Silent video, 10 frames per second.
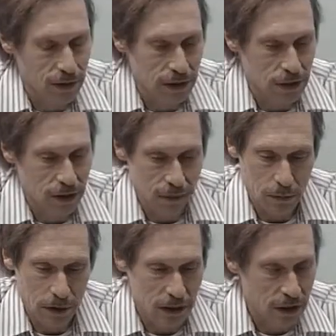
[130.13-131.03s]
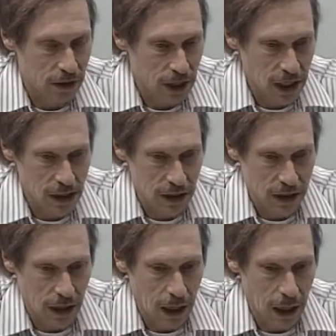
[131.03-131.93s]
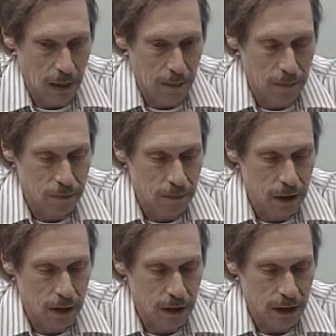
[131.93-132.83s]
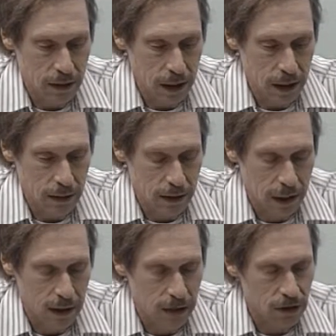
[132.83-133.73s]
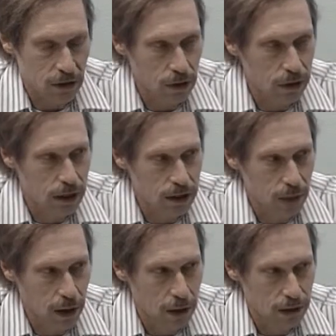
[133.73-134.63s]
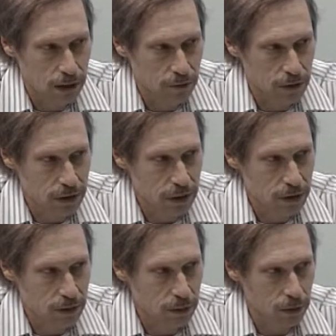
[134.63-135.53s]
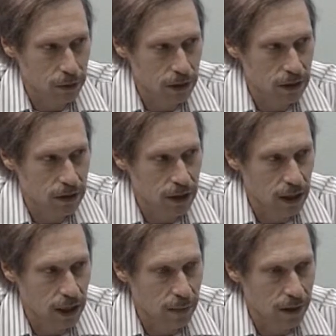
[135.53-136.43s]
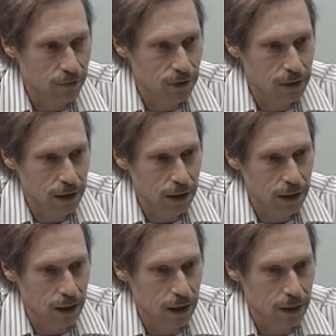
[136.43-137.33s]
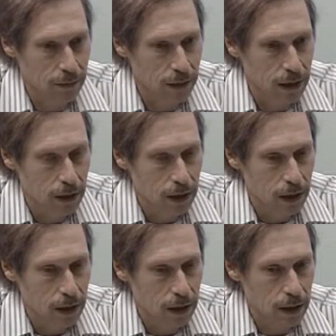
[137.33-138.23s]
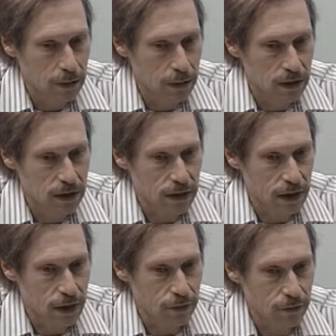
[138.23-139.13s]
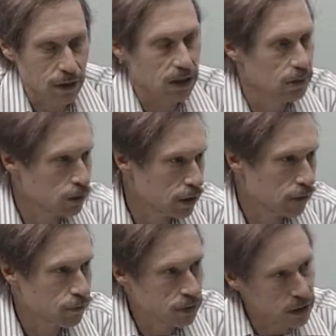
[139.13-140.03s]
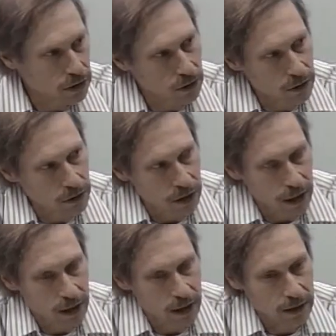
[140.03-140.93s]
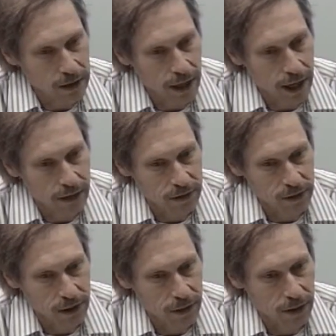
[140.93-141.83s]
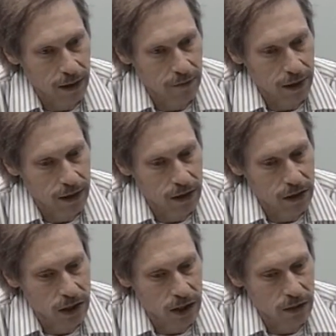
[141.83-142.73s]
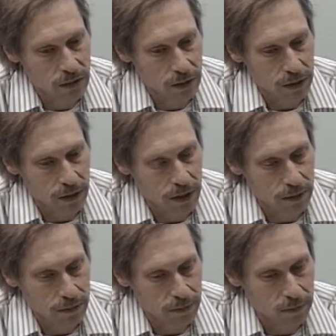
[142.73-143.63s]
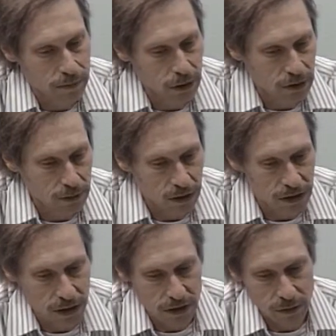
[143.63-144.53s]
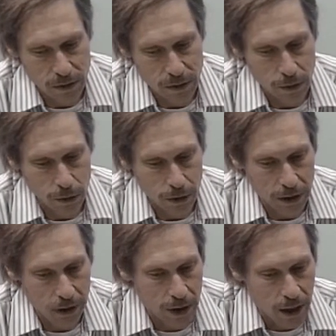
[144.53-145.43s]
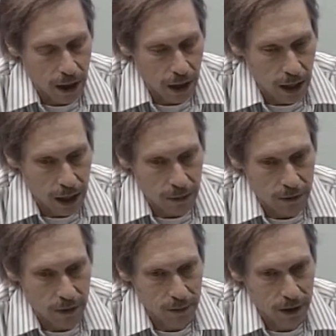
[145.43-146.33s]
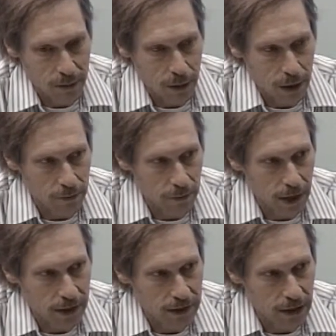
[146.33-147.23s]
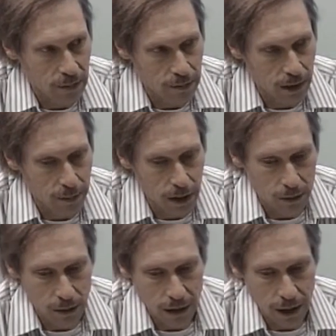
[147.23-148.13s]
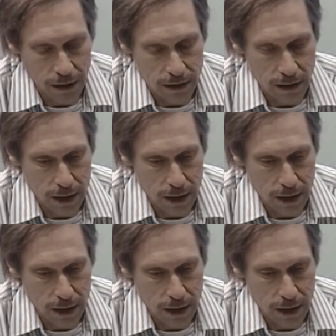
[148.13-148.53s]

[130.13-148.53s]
very interested in was just changing the kind of the snow days policy for teacher employees. I felt like it wasn't flexible enough for teachers, and I did ask and have that changed with some discussion with the board. So I'm kind of proud of that, to help them out with that.